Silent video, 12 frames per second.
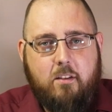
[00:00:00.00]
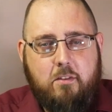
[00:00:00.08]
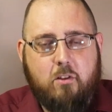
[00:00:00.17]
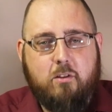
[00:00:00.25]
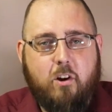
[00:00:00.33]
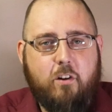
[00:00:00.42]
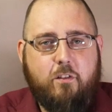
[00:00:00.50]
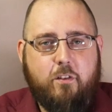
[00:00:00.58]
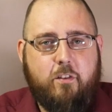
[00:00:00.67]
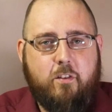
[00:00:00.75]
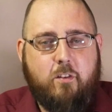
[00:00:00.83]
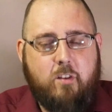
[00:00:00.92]
The larger
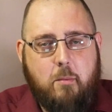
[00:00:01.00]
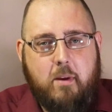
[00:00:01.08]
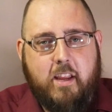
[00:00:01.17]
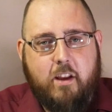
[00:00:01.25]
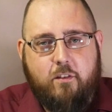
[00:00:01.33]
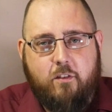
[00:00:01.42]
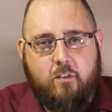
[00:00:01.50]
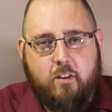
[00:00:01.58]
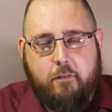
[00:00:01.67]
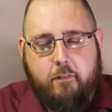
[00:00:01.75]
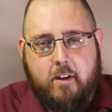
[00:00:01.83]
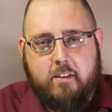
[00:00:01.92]
systemic issues that
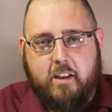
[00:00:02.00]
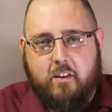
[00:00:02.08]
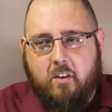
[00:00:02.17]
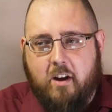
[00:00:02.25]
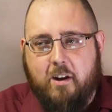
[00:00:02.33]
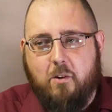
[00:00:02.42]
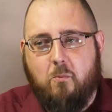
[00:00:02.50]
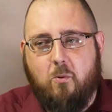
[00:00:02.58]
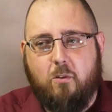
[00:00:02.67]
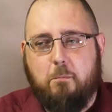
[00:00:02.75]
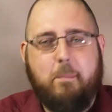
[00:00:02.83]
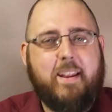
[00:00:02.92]
affect the entire
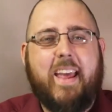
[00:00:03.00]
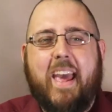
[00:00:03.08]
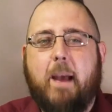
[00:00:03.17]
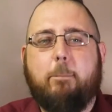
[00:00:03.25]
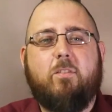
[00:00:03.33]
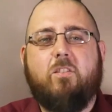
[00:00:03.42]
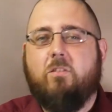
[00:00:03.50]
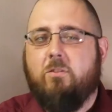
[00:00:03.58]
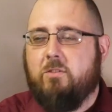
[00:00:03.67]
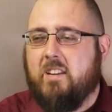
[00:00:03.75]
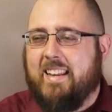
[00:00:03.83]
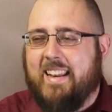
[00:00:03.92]
world mean
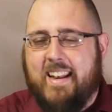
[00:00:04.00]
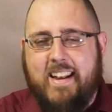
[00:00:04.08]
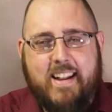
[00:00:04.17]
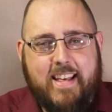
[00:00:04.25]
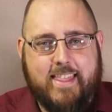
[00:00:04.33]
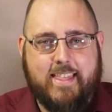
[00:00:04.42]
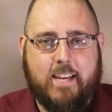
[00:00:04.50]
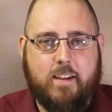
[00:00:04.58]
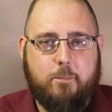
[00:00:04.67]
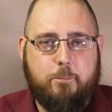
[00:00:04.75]
absolutely nothing.